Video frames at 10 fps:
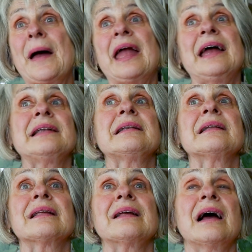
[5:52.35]
And
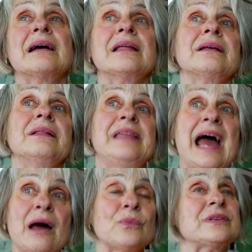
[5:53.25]

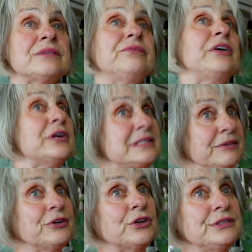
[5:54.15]
that was a very
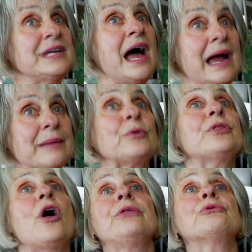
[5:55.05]
difficult time with
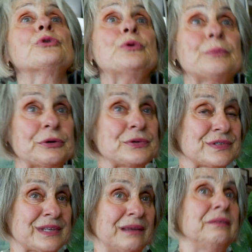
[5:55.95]
all the rumors
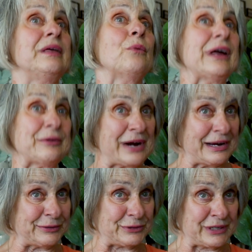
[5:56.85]
that went
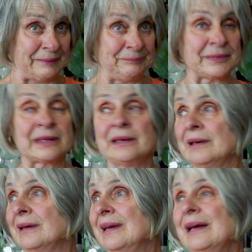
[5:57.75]
around.
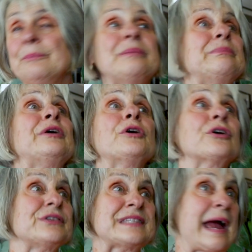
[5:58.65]
But
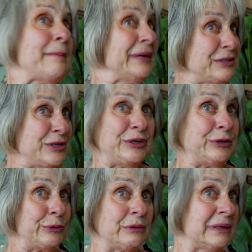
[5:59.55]
miracles happened
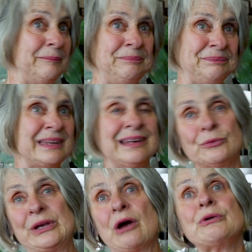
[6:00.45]
too.
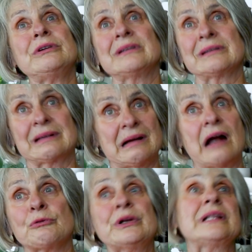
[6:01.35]
We owed
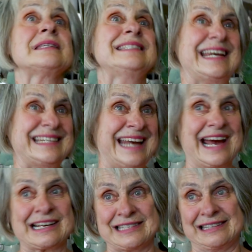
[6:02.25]
our real estate
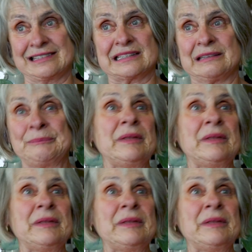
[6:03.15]
taxes, and